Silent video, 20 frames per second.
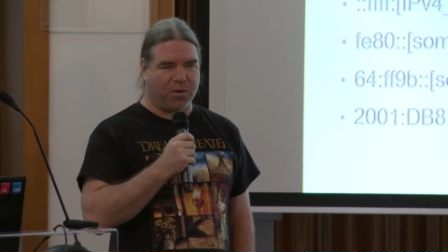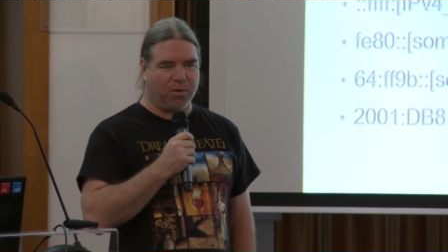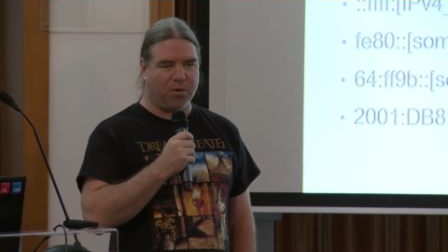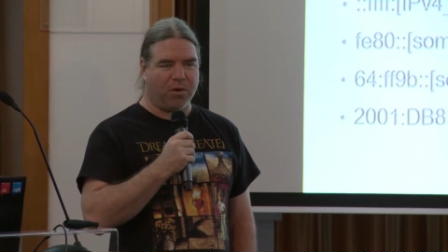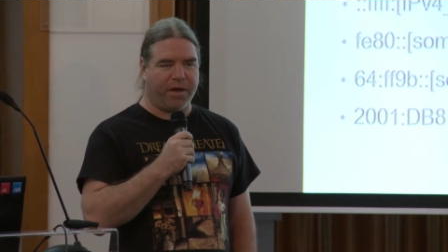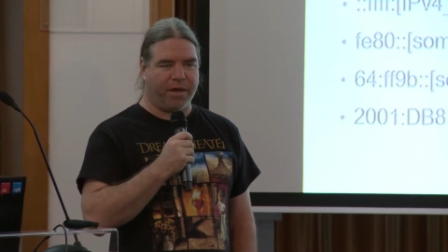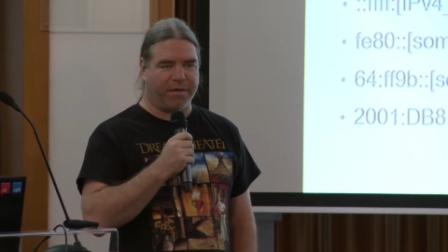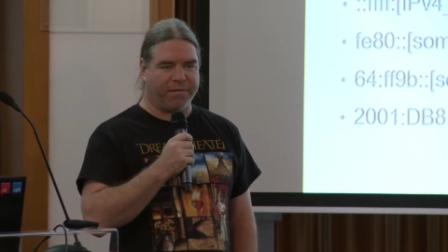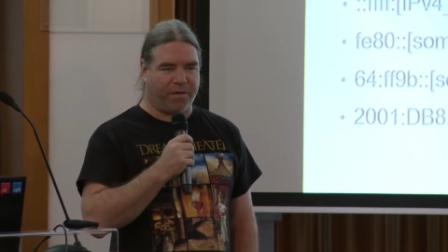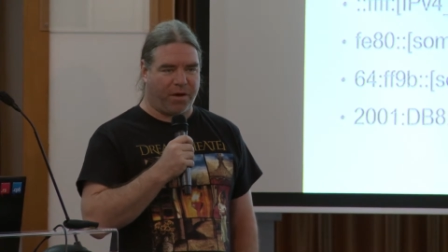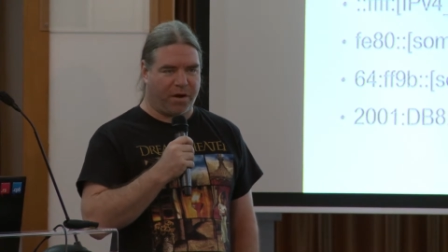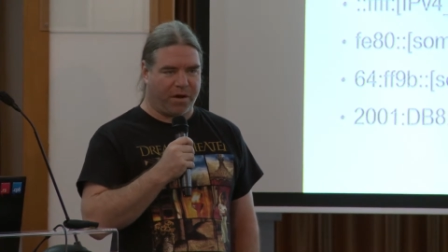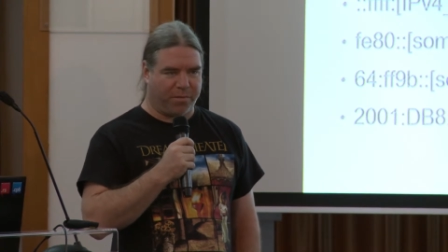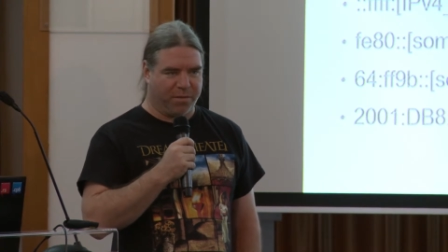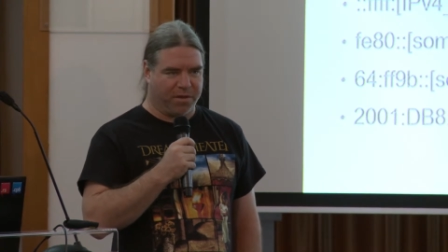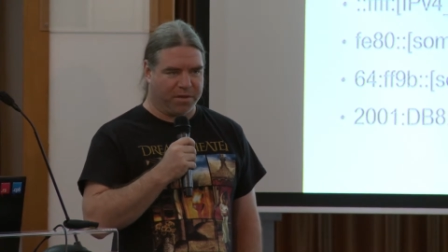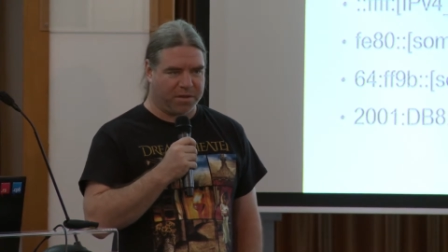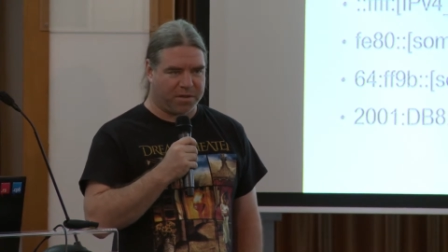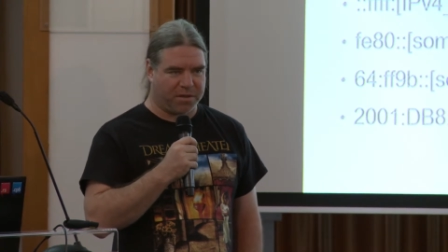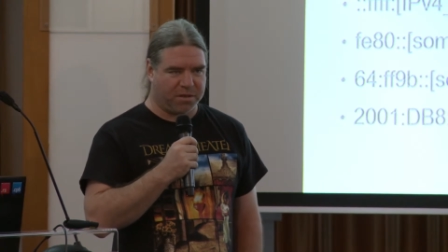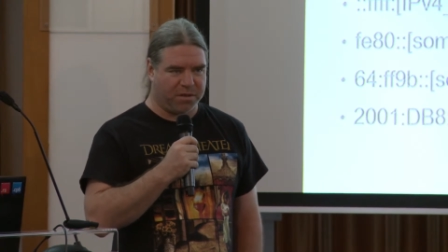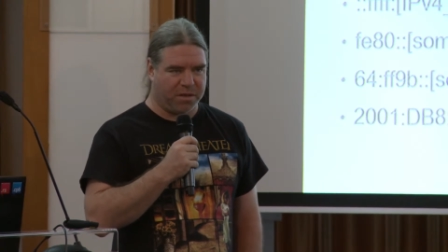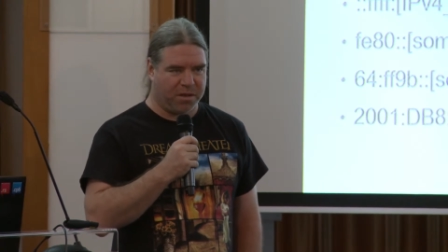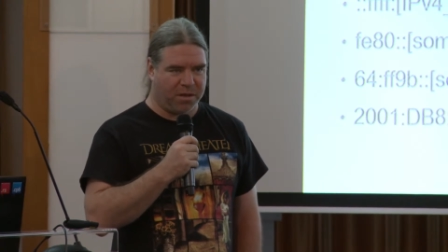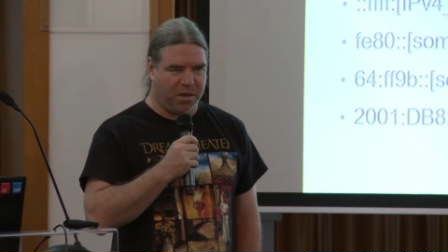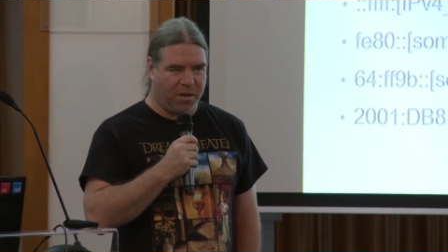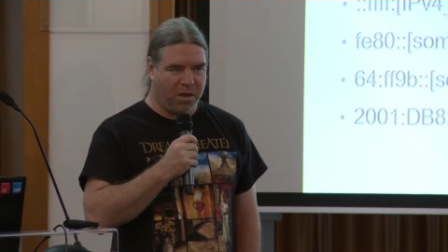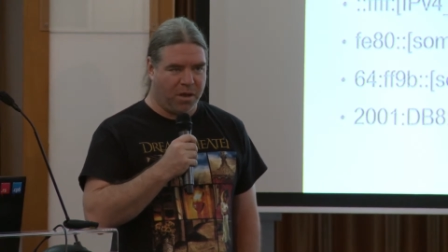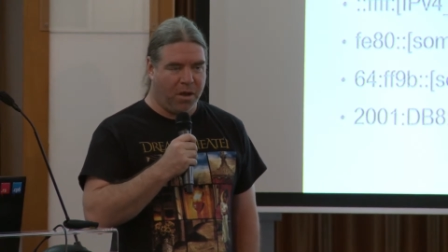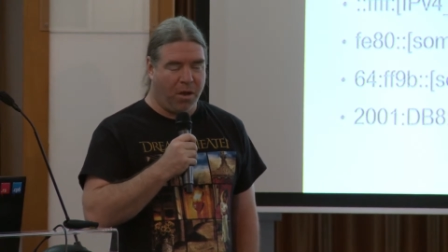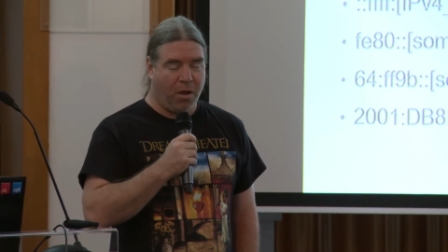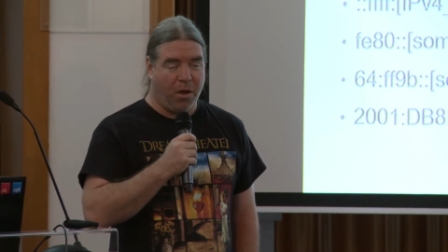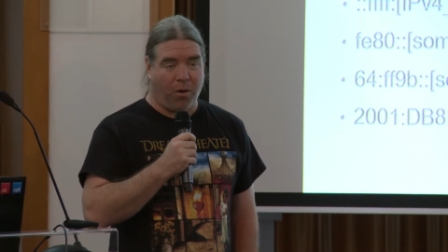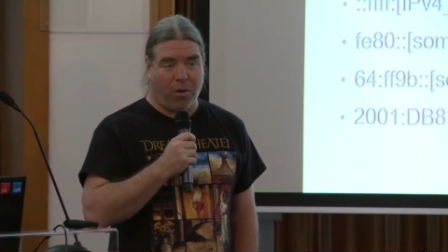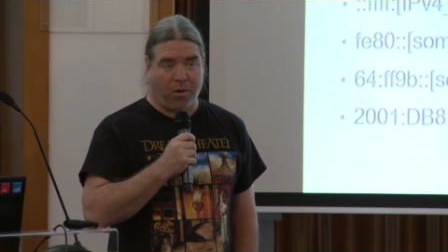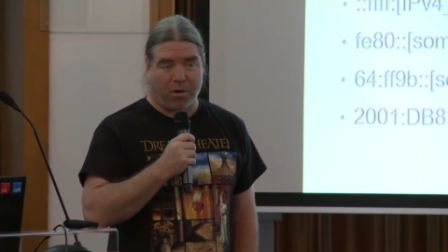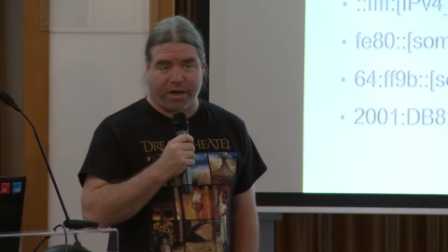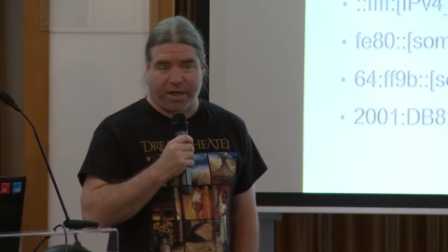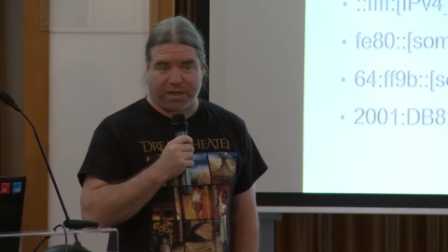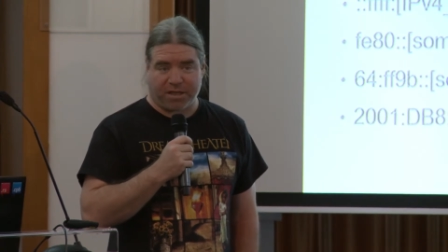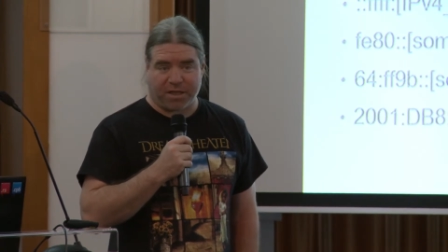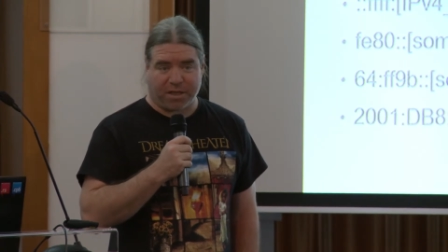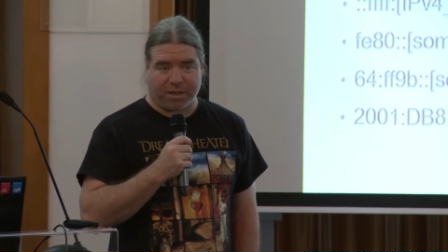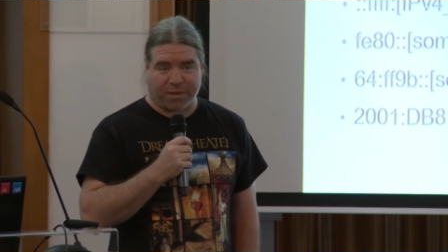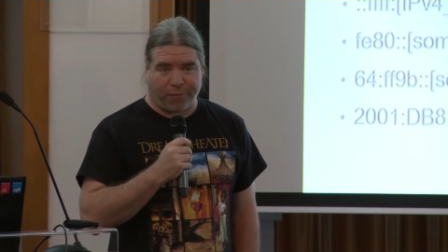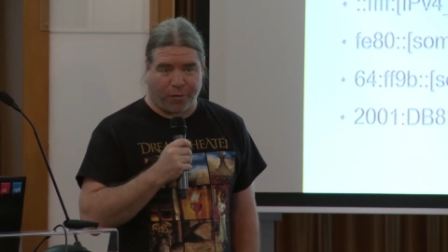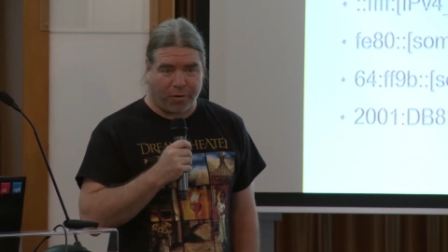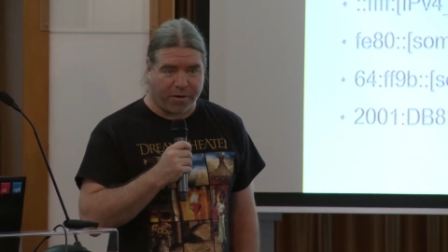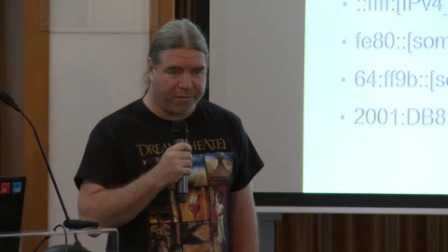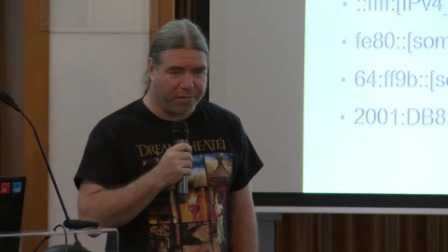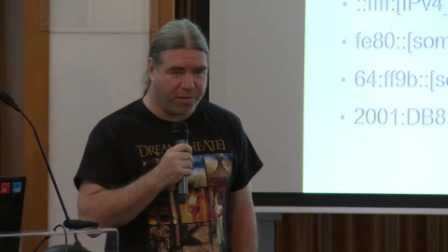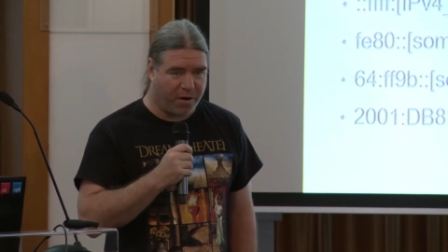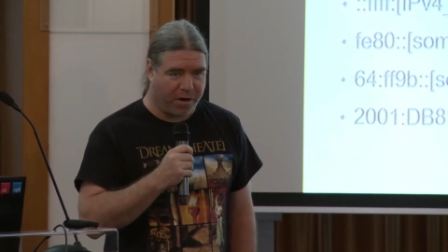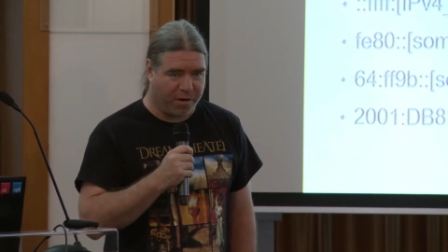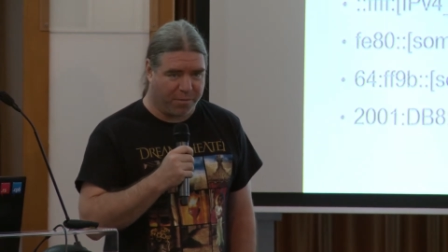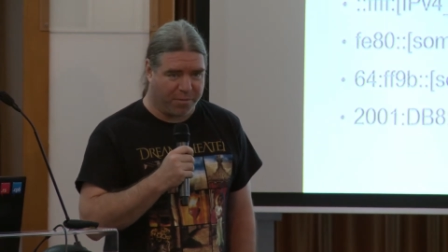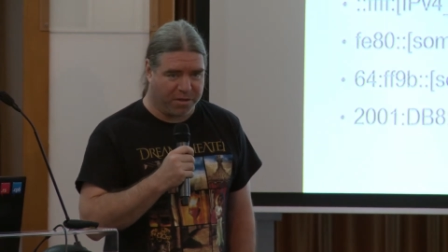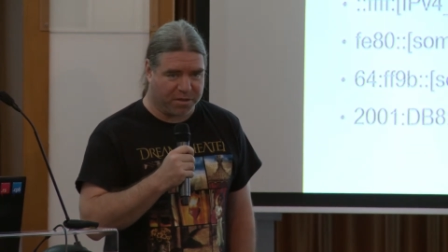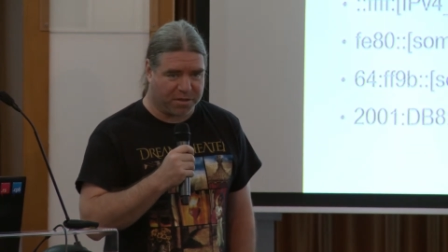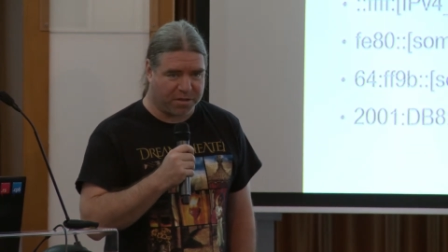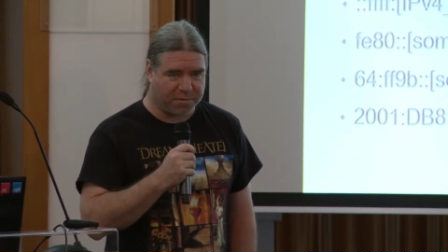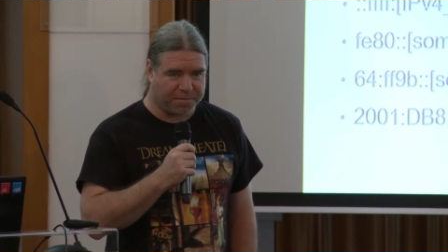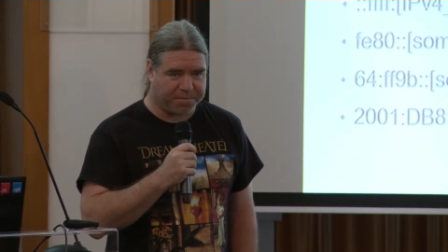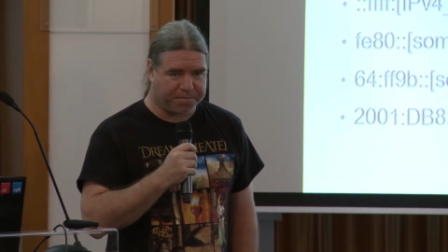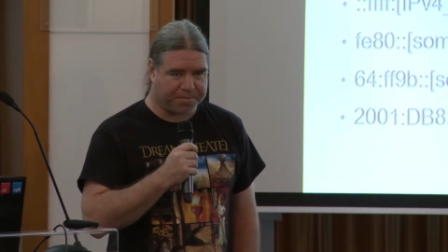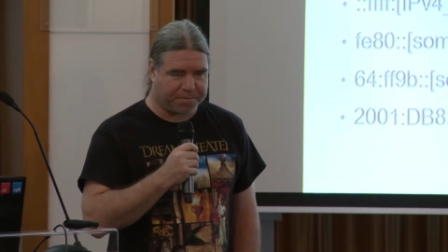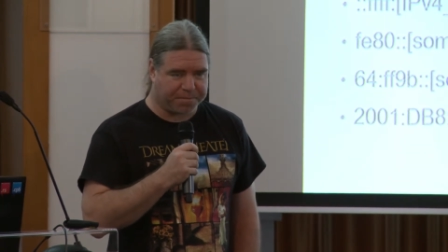only environments or net64 environments.